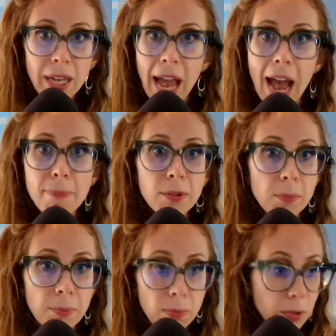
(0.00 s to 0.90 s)

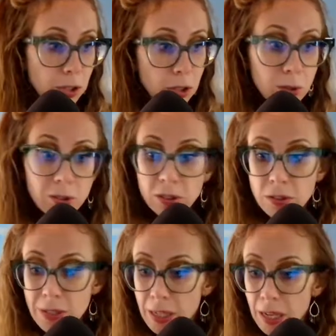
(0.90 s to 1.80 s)
Apple
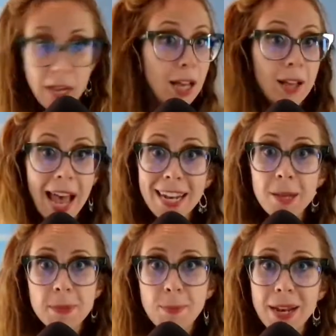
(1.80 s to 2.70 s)
users end up
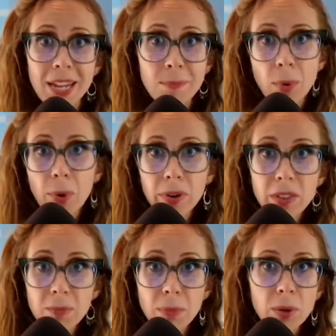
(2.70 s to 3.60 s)
spending more
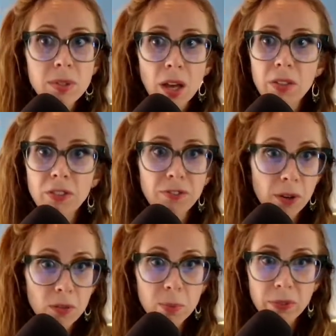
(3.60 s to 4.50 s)
than most other
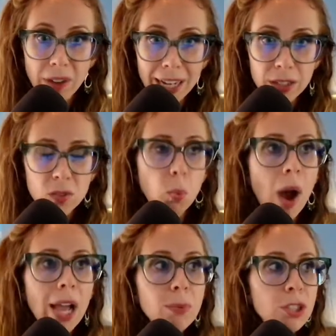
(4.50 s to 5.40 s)
phone providers.
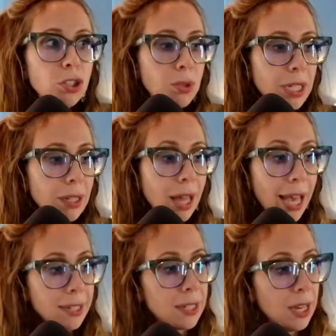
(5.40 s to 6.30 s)
Why would you
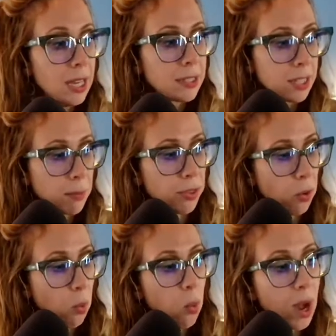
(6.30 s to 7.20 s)
neglect some of the
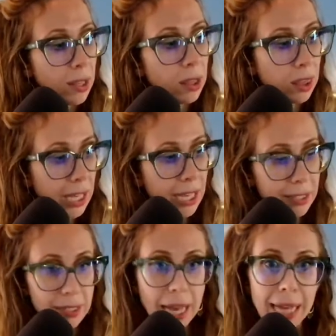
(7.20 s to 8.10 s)

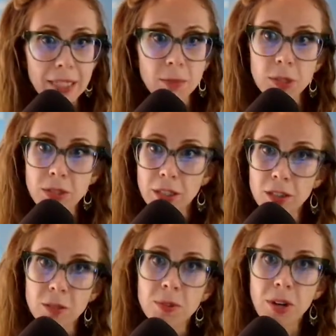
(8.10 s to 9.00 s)
wealthiest customers on your
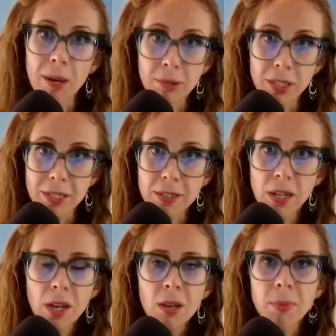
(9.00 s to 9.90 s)
subscriber list
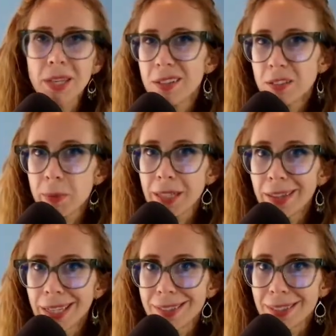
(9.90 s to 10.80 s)
because you're being
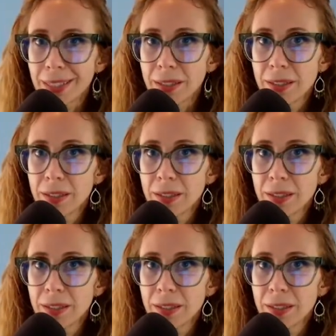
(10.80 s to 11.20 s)
lazy?